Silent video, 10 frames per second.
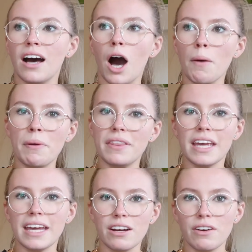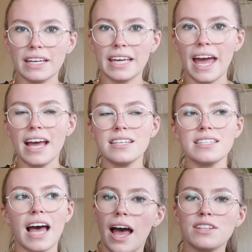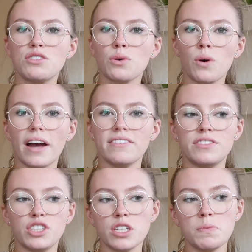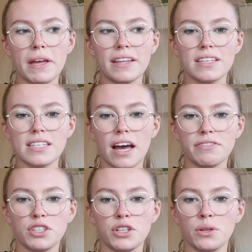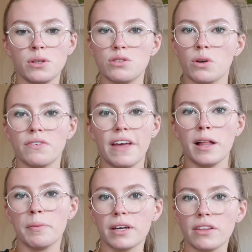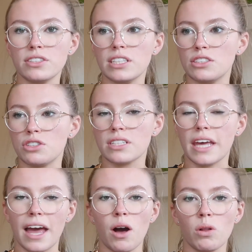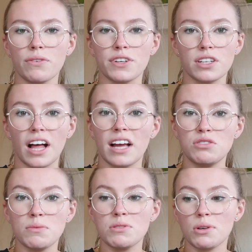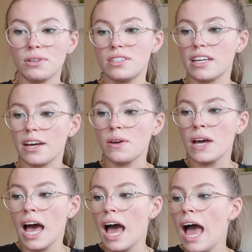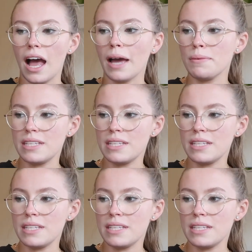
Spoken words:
up in the air, I guess. And so I've just spent this afternoon sort of helping other teachers get all of their classrooms sorted out. I was